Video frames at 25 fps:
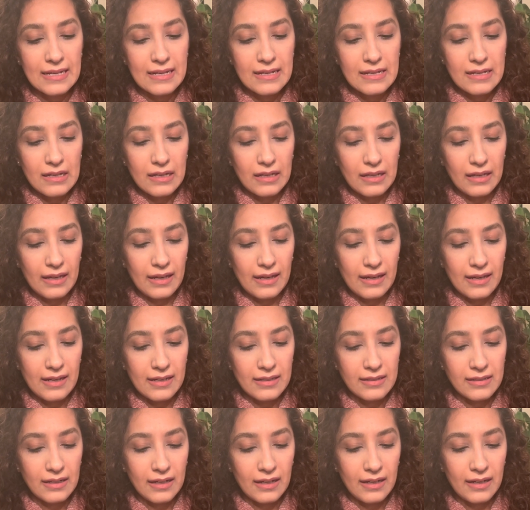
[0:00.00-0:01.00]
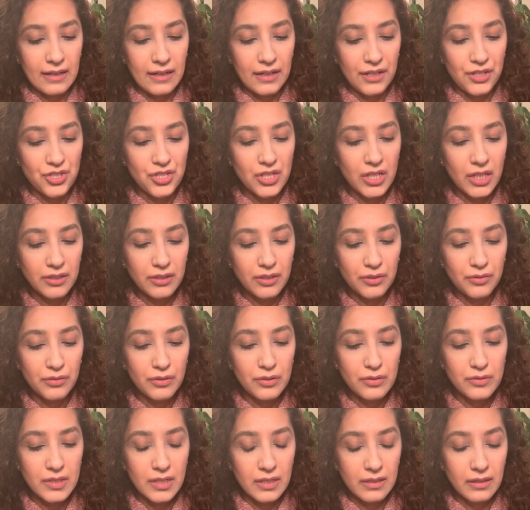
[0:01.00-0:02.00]
And I checked the
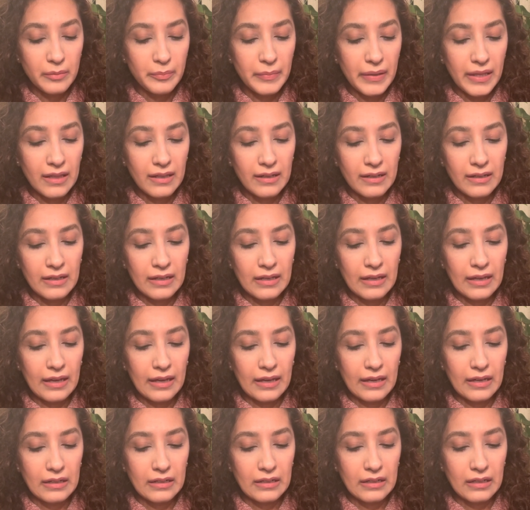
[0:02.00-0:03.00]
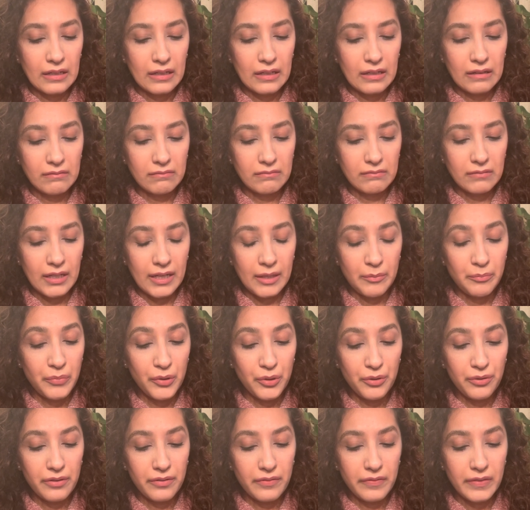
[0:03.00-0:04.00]
roots on the Bella, and
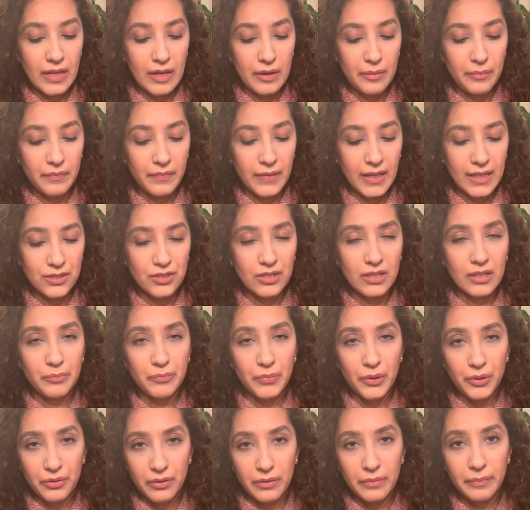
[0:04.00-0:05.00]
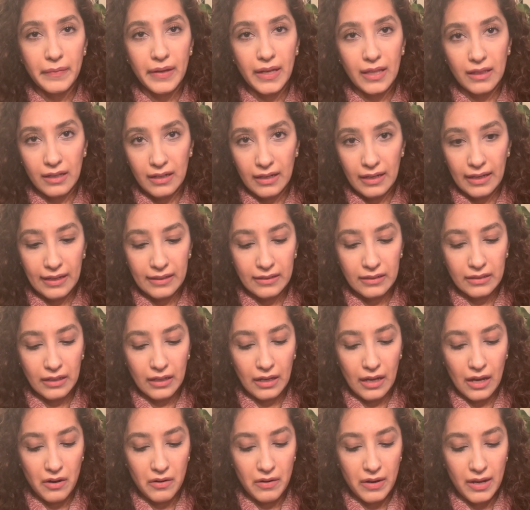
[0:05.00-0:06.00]
both of them, actually both Bella and the
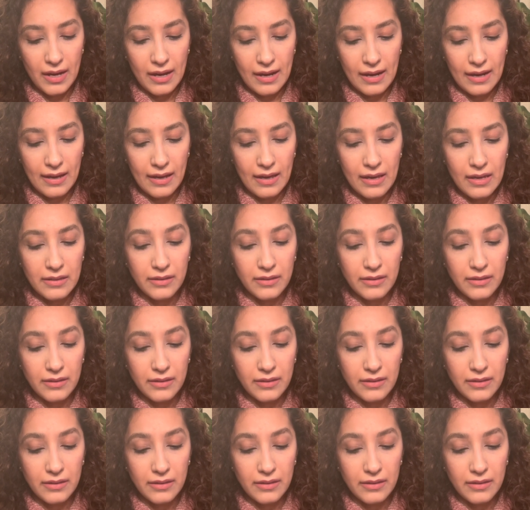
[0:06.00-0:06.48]
Carry Eye,